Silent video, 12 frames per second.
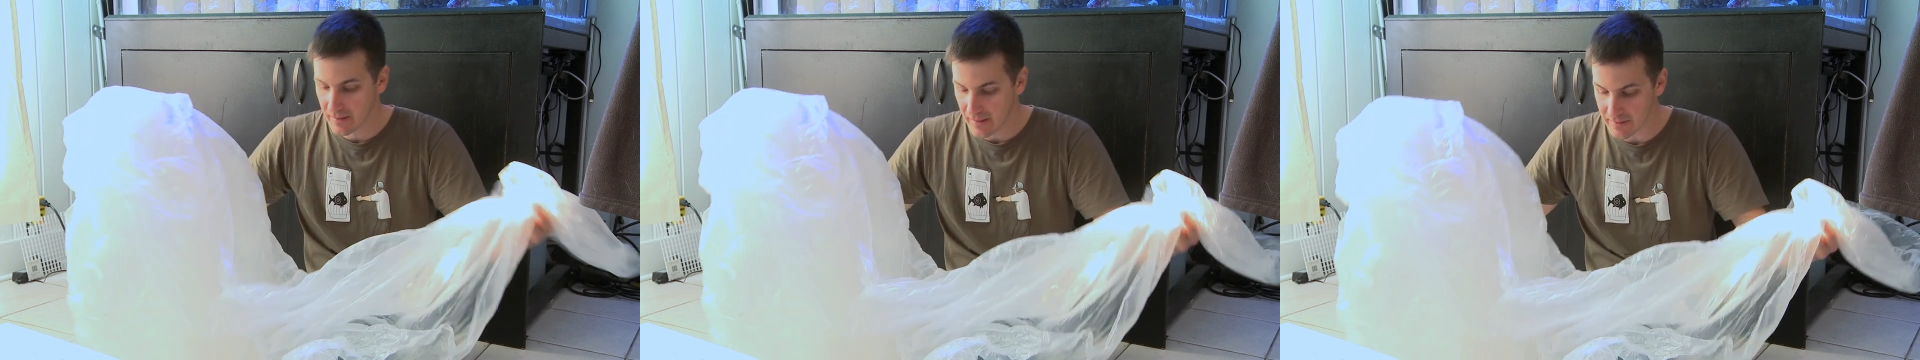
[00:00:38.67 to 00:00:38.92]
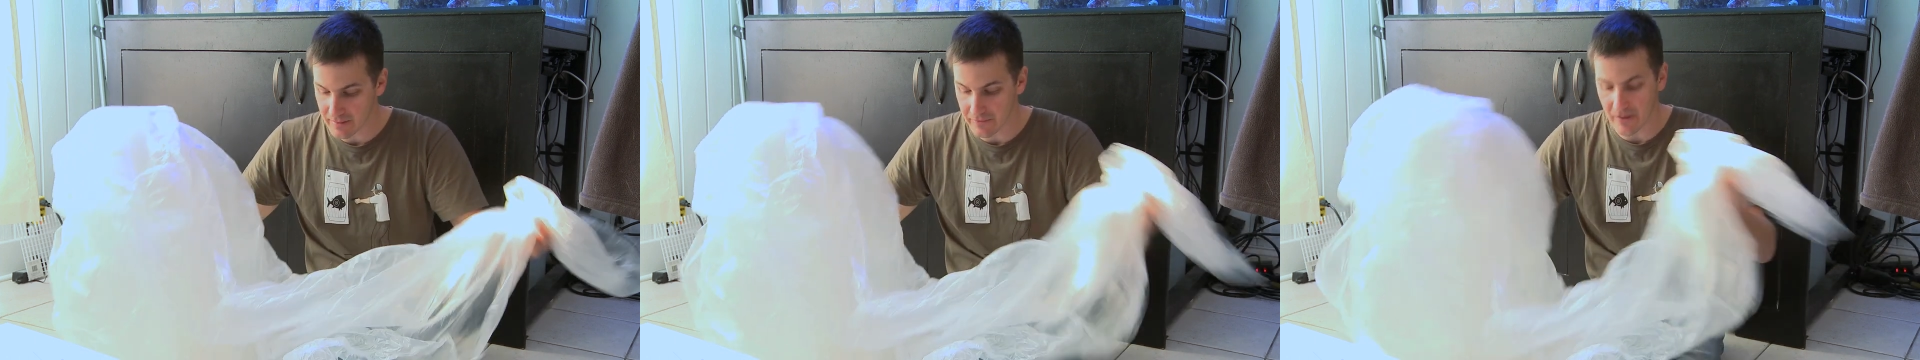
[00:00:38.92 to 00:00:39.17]

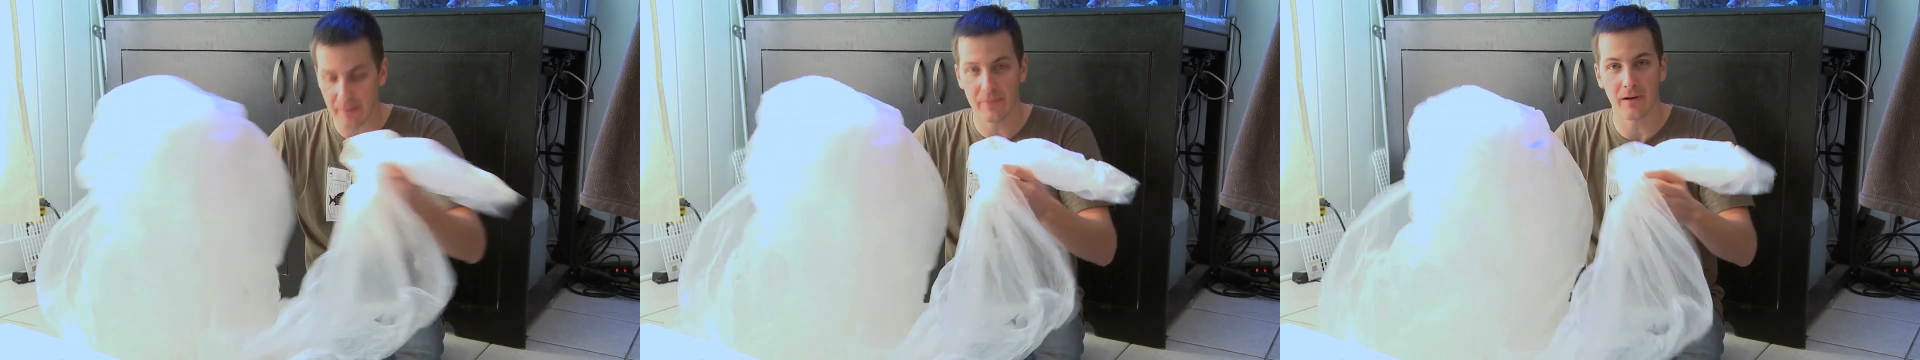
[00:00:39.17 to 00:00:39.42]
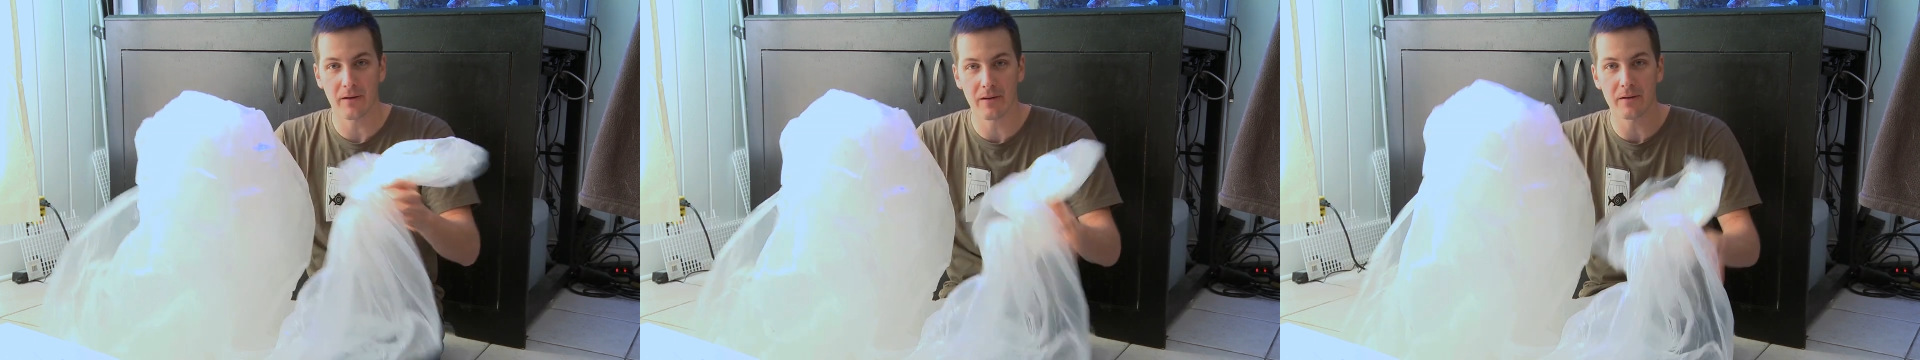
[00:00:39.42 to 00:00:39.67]
easily wrap
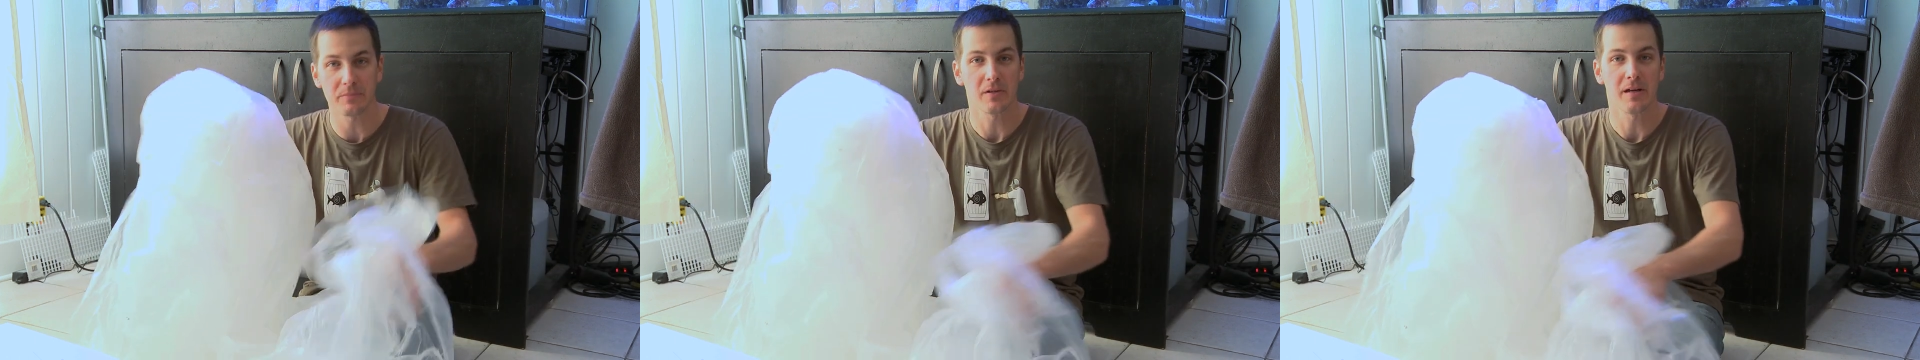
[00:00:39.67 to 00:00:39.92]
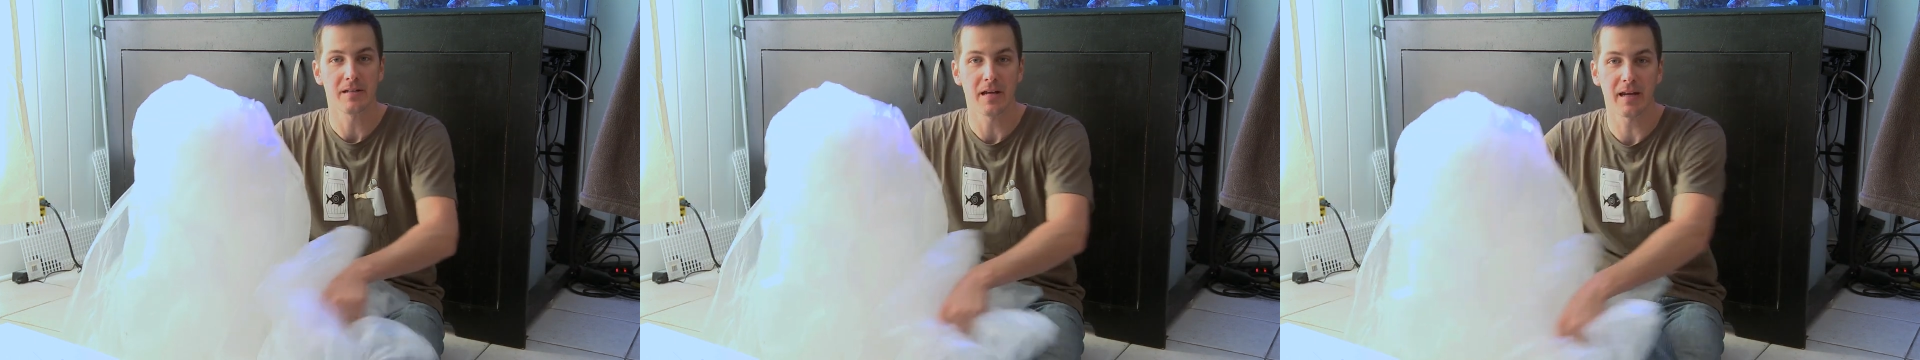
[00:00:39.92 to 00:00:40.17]
it all up,
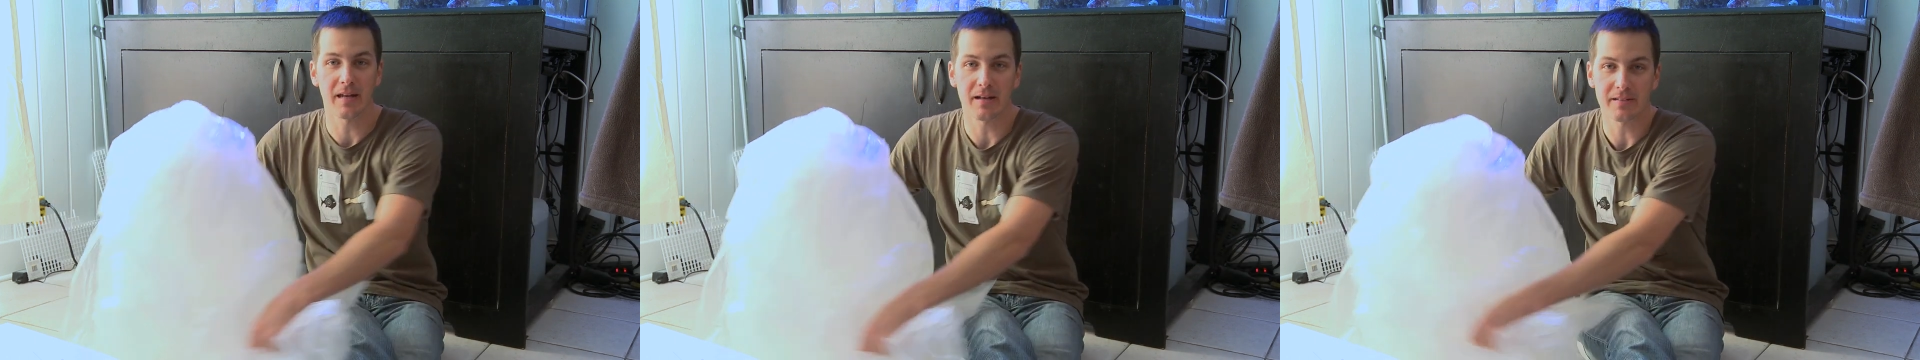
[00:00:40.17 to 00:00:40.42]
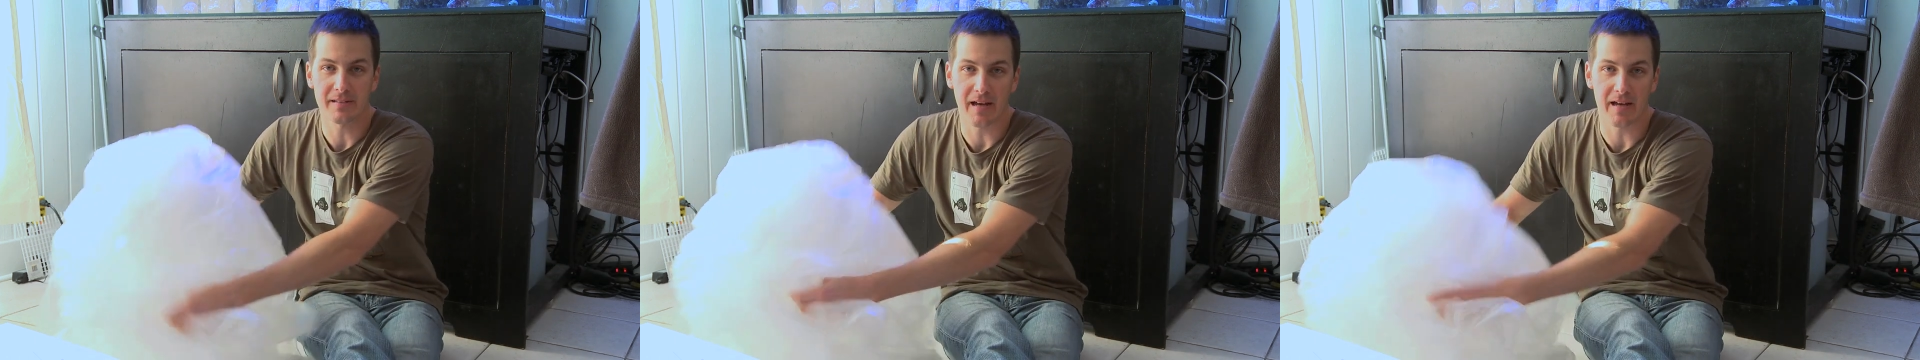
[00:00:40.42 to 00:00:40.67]
take it
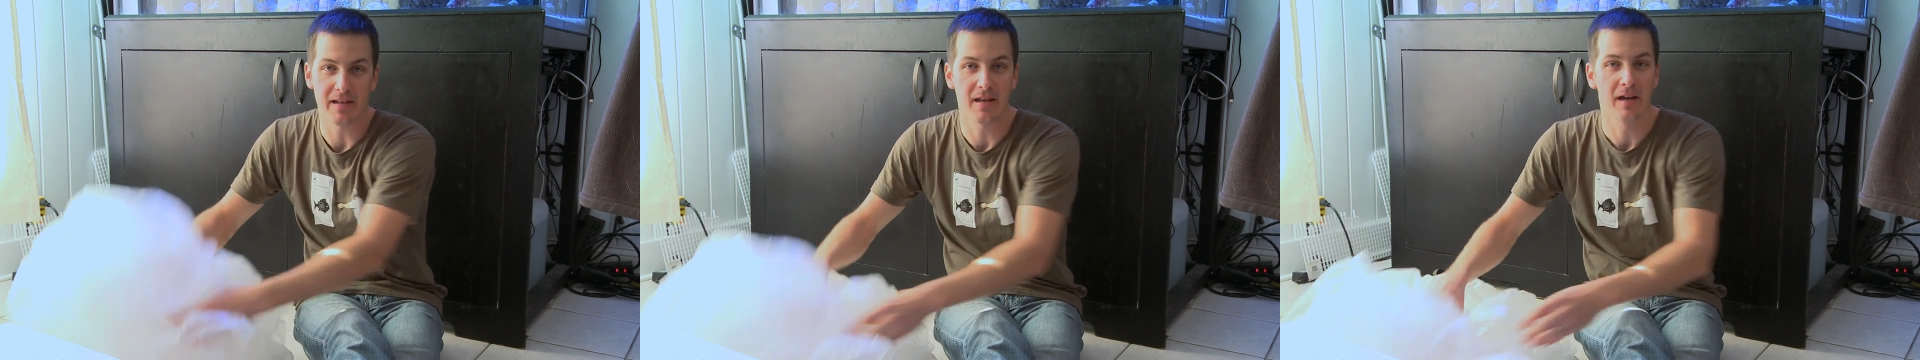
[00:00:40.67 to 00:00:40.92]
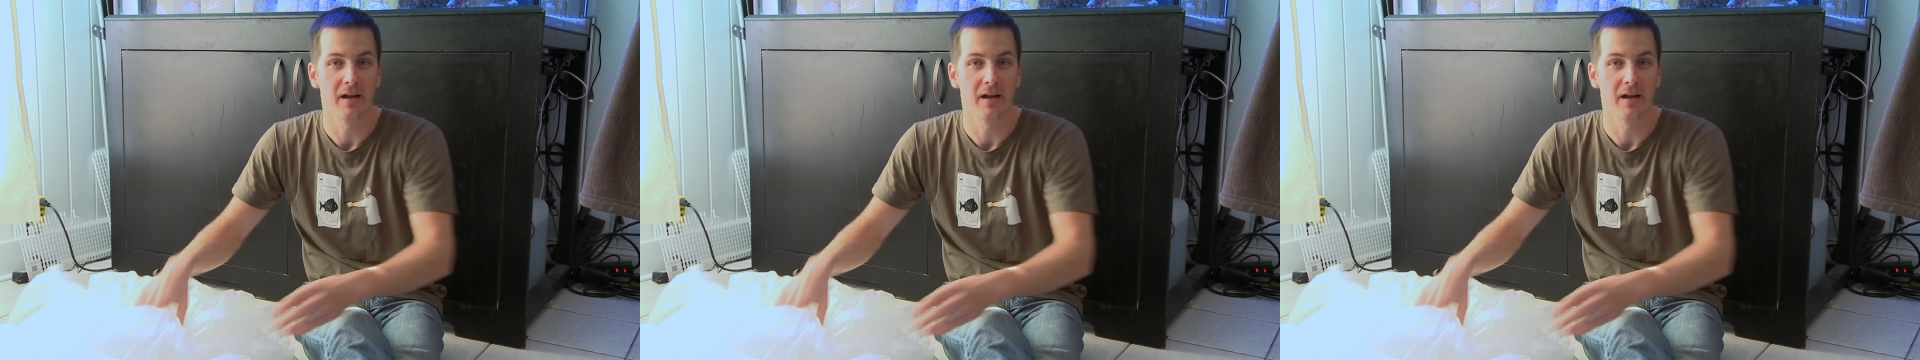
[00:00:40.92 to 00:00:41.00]
outside,